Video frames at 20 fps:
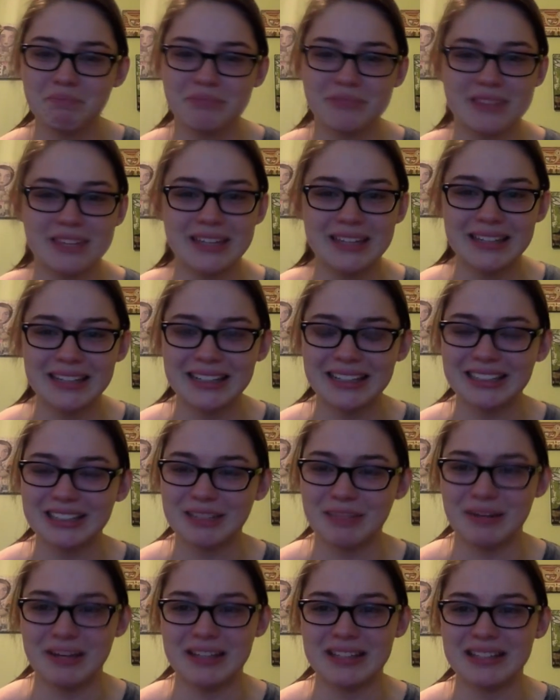thinking to
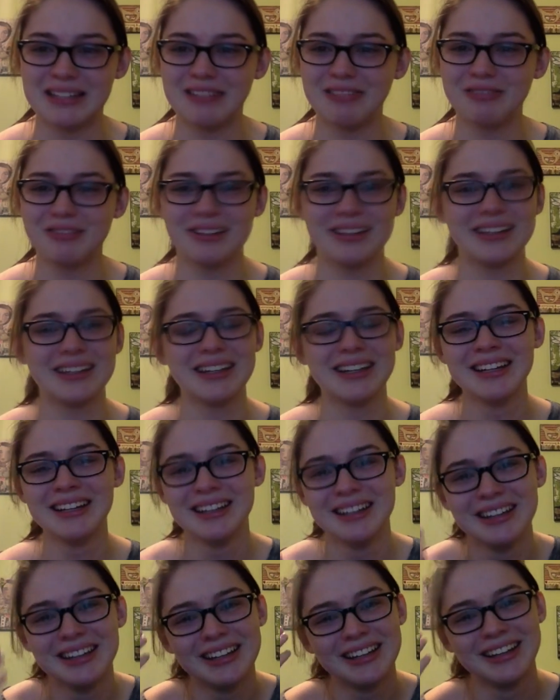myself, like,
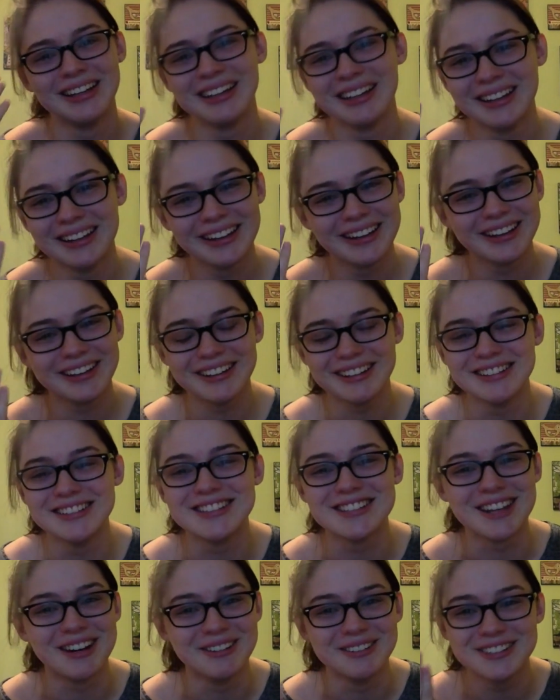"You're
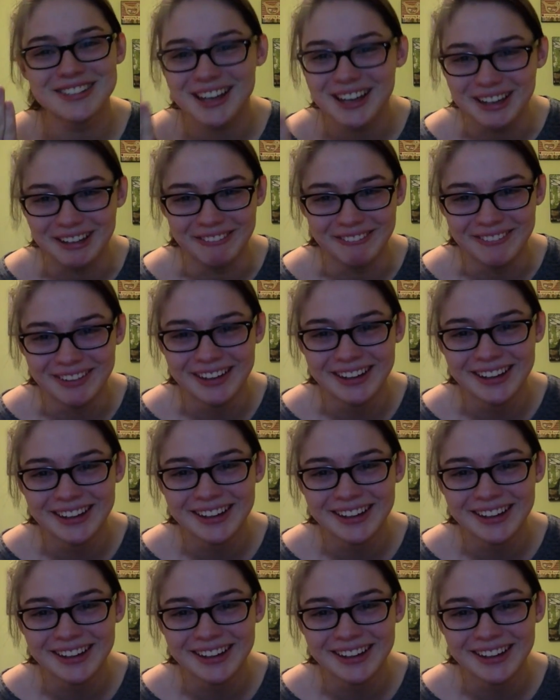so dumb.